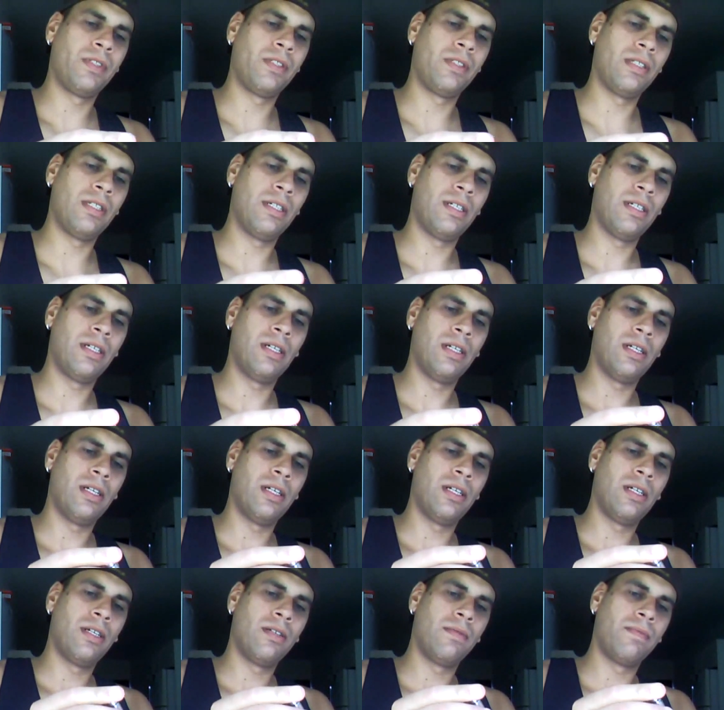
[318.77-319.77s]

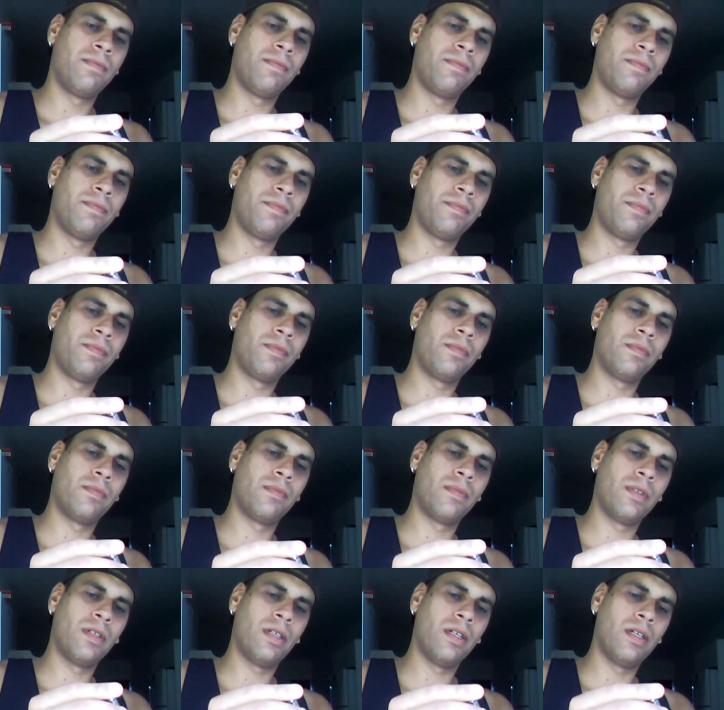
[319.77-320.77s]

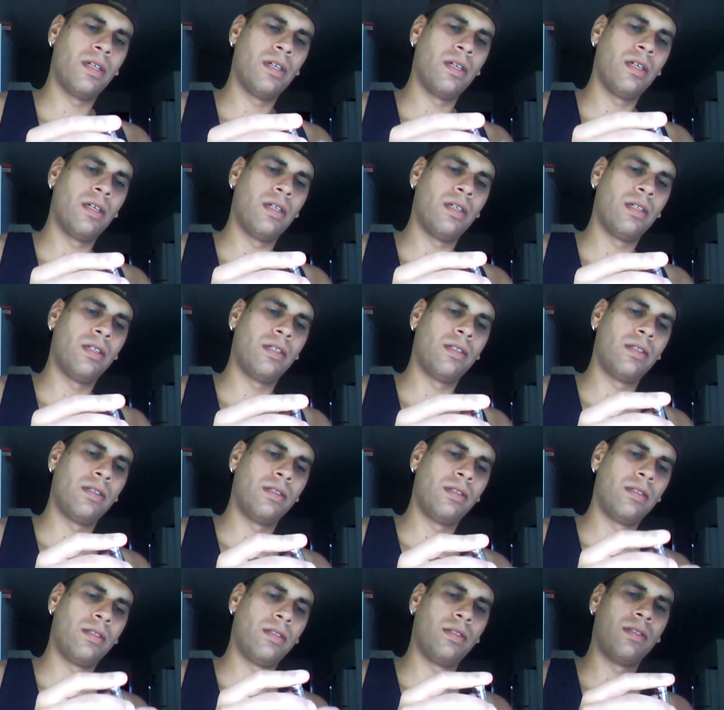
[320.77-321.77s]

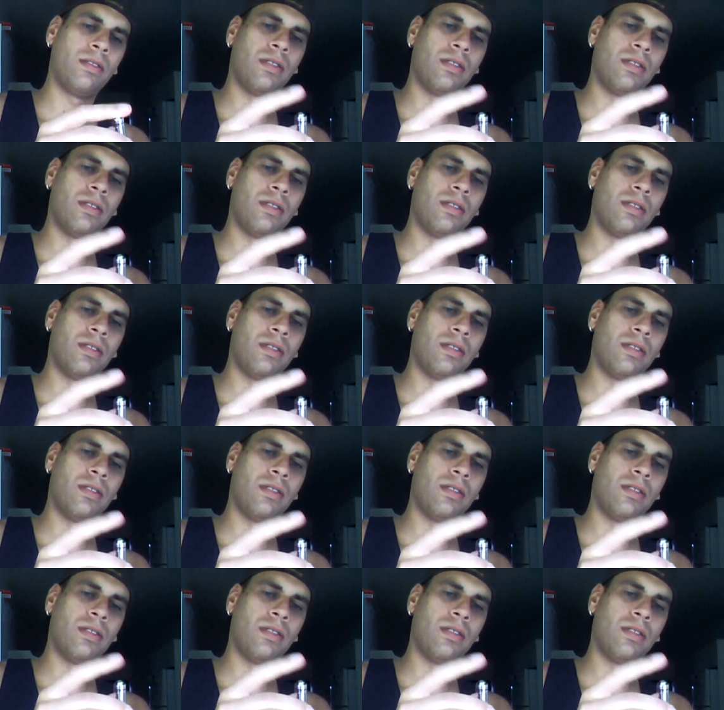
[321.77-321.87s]
[no speech]